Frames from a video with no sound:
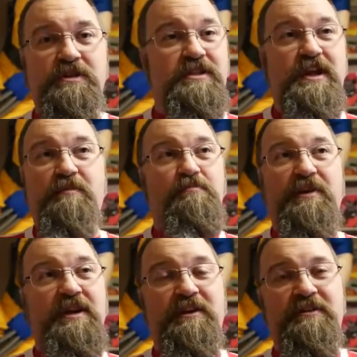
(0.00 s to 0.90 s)
He's not a
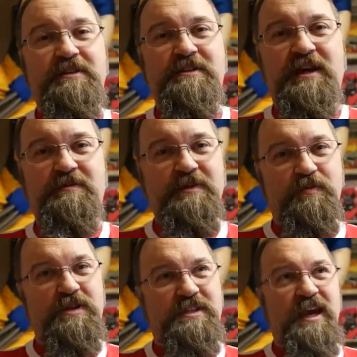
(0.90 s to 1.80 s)
billionaire at this time.
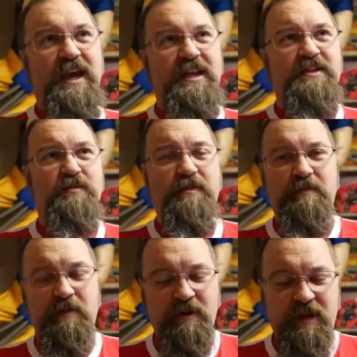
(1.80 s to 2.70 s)
This was the 80s,
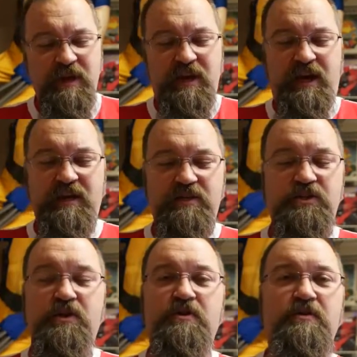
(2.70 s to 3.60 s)
remember. And
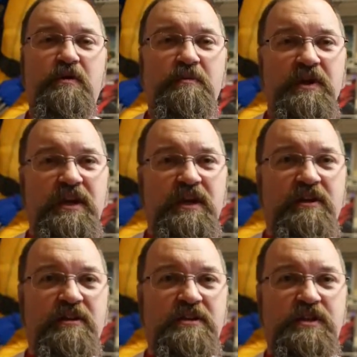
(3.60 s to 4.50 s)
so,
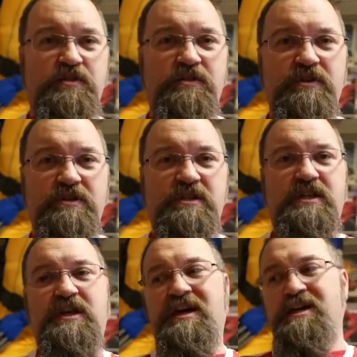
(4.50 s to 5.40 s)
millionaire industrialist,
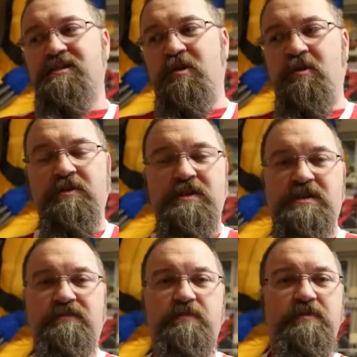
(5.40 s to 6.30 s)
he has all these
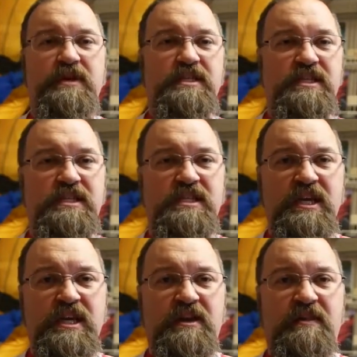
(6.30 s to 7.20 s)
different places
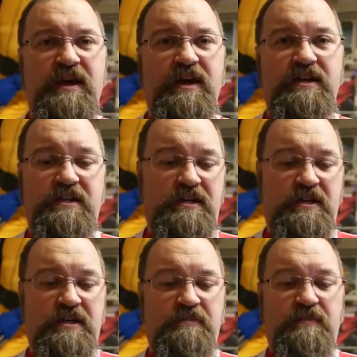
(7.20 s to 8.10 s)
that
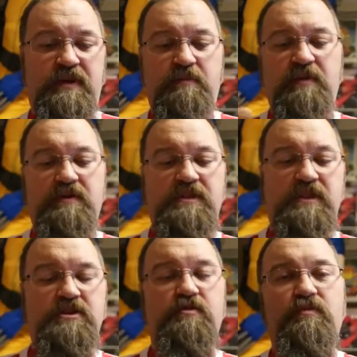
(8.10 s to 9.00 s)
um, he builds
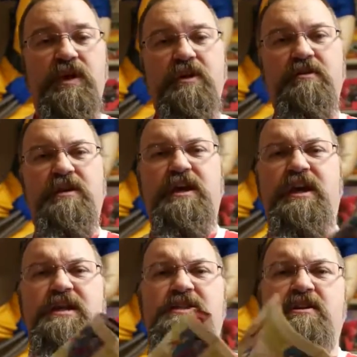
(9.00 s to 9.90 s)
things. So, here he
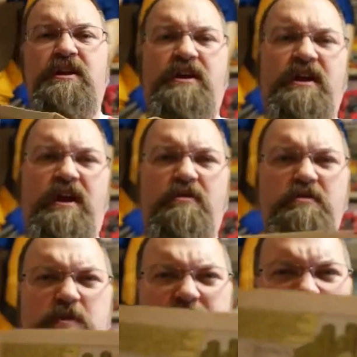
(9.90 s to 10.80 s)
has an, an
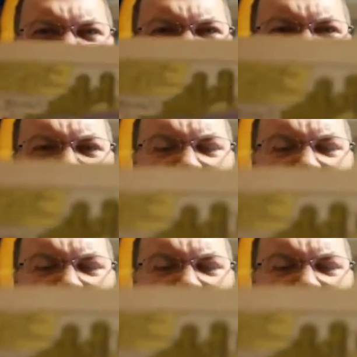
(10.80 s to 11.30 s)
aerospace